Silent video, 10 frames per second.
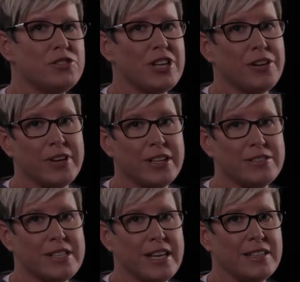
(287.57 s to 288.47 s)
generator
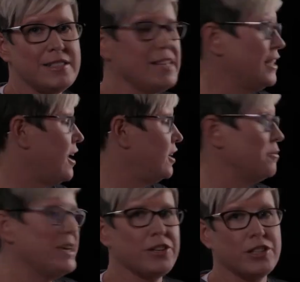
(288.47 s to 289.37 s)
settings, and
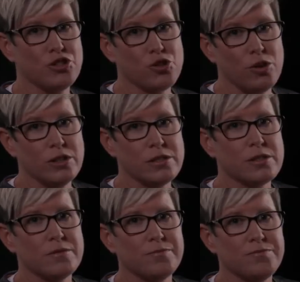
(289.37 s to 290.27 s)
collimator controls.